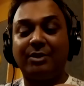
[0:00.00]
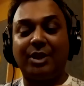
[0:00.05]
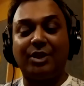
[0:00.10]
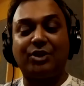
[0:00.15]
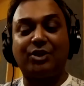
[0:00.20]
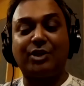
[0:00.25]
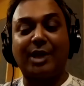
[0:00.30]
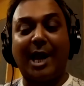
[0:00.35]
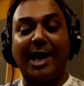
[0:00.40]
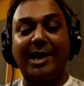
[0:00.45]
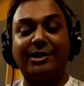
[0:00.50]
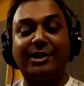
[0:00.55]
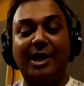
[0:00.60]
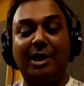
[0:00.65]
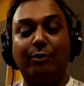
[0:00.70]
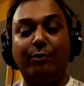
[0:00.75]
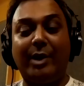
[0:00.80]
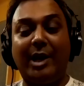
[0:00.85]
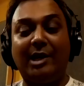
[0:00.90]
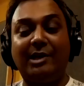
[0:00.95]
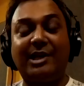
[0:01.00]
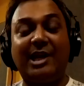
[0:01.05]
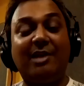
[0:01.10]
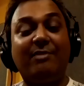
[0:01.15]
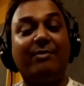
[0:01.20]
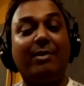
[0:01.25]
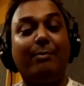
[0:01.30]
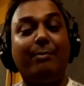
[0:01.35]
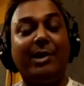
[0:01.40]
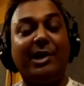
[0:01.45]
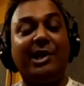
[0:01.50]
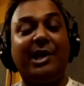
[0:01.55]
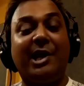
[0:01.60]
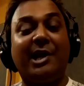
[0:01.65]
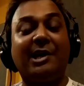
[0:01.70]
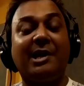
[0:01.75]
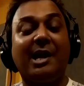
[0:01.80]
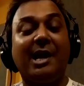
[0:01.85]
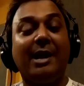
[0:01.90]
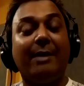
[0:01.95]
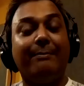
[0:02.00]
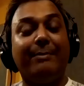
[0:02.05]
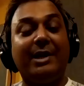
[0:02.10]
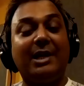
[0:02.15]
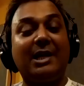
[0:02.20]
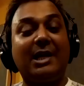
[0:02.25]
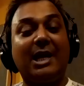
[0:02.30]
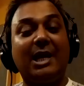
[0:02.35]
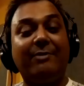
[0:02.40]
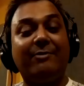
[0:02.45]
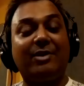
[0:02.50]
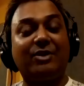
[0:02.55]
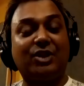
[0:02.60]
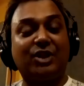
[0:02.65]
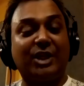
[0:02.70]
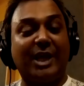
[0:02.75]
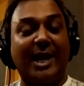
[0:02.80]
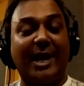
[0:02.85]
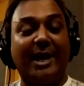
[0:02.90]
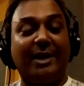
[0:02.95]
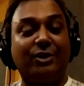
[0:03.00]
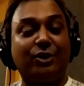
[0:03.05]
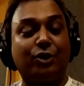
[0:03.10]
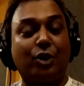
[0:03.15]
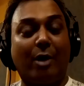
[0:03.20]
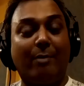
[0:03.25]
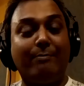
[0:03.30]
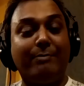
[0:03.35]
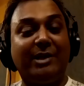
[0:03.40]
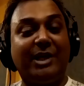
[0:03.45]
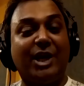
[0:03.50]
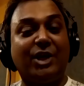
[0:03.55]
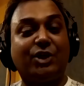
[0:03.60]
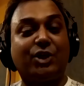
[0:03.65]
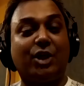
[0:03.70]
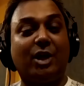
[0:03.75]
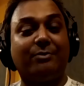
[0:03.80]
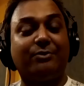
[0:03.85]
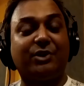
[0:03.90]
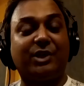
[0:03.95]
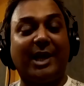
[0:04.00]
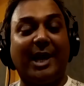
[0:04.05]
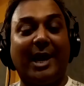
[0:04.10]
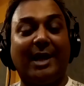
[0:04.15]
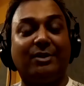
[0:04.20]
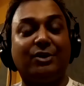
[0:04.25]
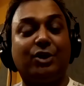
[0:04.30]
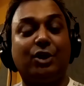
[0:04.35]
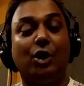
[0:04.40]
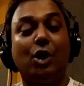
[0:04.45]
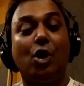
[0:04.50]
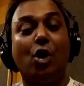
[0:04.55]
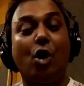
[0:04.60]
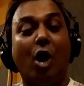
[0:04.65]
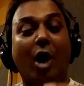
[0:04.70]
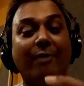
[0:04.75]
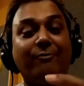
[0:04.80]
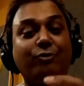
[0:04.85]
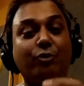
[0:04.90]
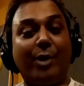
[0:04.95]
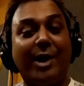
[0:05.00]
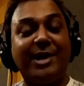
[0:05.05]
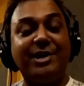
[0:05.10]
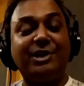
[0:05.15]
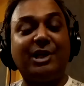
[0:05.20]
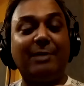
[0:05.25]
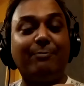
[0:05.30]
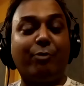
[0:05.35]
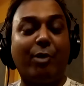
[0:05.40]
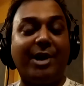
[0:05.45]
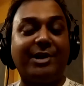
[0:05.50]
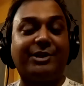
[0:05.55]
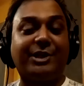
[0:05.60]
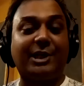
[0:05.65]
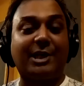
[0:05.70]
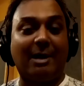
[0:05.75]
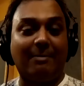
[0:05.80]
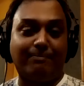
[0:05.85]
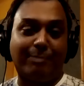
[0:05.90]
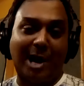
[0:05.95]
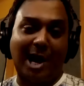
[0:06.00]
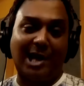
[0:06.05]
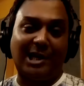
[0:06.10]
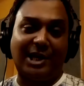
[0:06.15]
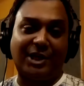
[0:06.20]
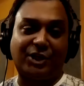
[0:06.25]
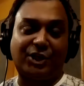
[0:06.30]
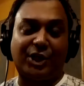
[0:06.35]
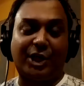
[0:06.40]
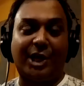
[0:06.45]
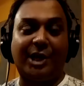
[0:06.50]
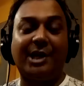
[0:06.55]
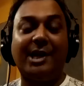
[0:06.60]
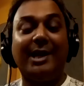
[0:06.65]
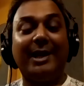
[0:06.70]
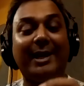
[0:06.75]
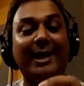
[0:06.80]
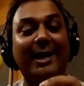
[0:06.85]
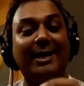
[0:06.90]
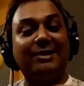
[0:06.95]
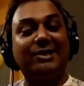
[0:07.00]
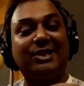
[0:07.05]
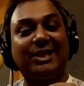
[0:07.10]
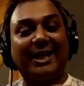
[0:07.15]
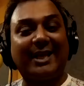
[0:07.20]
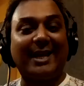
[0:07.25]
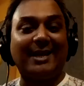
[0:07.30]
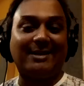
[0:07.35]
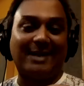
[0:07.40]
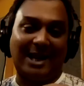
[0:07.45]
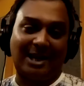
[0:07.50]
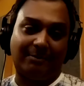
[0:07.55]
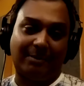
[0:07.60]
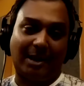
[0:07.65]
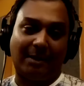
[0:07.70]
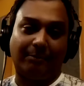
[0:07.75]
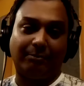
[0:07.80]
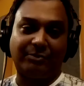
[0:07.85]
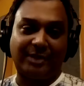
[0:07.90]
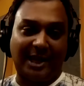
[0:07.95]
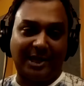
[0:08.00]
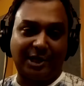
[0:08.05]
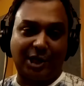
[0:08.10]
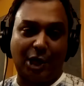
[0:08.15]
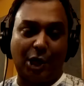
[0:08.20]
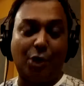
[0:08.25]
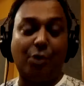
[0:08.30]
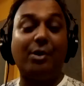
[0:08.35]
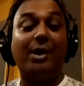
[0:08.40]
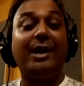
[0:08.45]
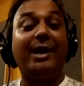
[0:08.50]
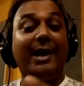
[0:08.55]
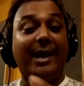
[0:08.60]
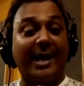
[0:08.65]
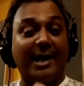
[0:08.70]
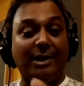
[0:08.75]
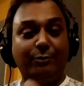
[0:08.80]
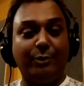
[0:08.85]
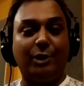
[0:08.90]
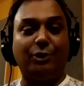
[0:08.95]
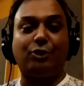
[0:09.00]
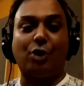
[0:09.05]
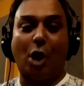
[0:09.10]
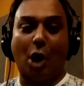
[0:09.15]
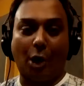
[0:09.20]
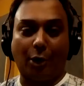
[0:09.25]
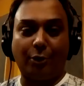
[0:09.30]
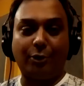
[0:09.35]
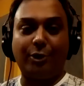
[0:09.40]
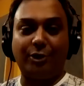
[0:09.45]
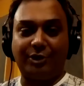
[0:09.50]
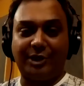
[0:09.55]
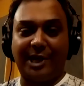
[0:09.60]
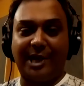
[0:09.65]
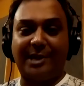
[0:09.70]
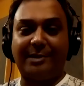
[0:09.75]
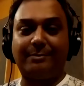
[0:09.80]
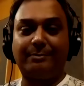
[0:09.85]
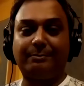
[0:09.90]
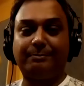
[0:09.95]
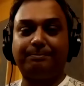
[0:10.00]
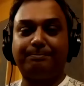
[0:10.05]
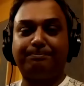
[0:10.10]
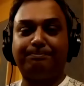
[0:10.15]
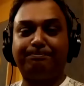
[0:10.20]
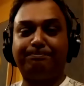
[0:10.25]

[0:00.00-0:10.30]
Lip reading: This title will give a meaning, give a sense, combination of sense of 20 poetry compilation in second album. Thank you. Again, we'll talk. Good day.